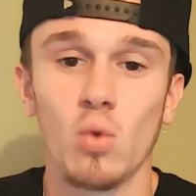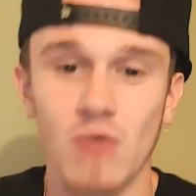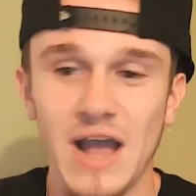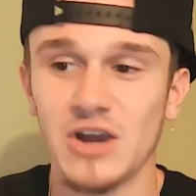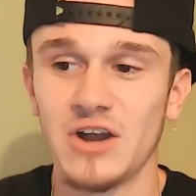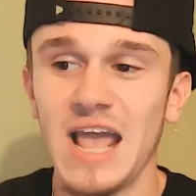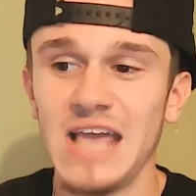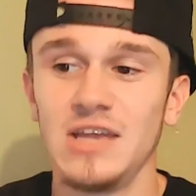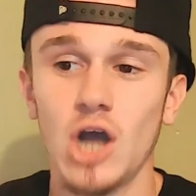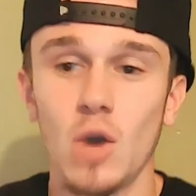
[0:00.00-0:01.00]
record,
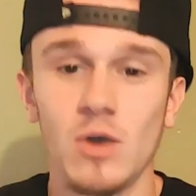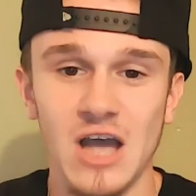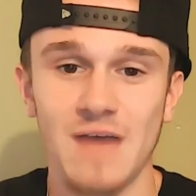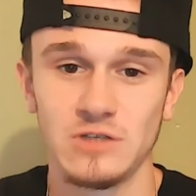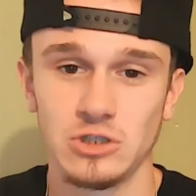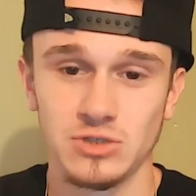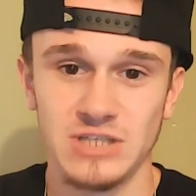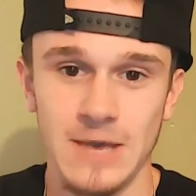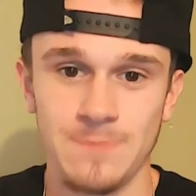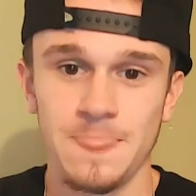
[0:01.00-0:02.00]
8-0 in Conference
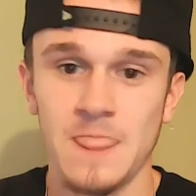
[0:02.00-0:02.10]
USA.